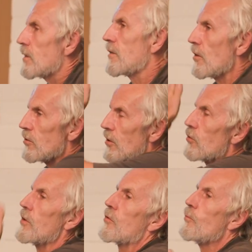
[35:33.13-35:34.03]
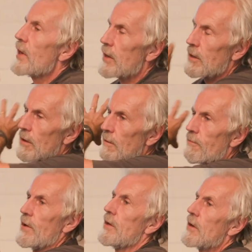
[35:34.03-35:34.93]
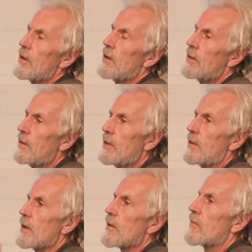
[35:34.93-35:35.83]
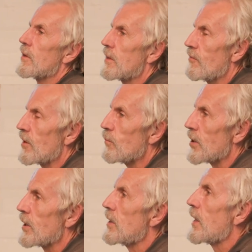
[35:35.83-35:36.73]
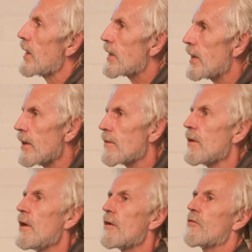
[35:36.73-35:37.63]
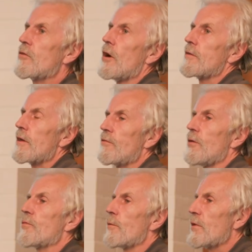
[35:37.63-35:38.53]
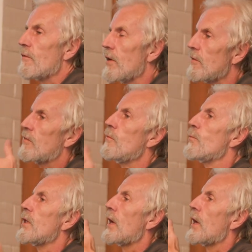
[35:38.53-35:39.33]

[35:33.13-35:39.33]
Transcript: in theory, you could make a very detailed scientific model like that, starting from something very simple